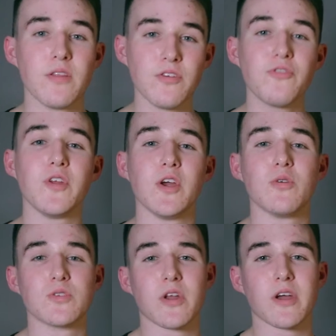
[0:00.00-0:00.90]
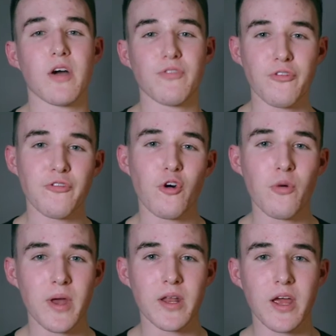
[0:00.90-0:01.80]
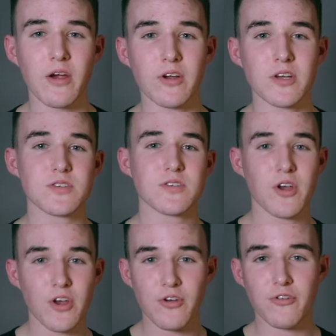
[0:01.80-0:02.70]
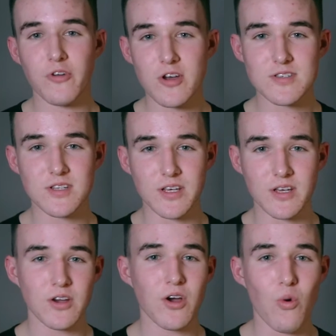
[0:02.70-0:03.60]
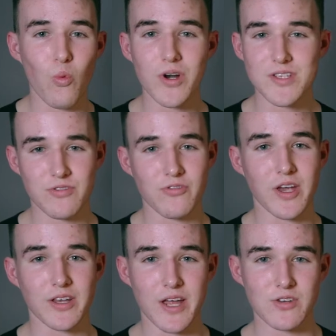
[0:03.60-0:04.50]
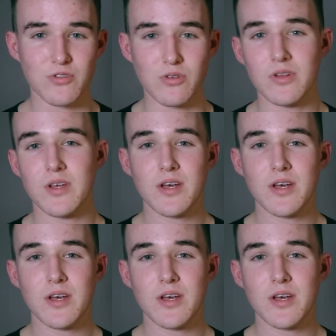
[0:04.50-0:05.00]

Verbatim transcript: This video is going to cover four main areas. Firstly, what is a fake natural?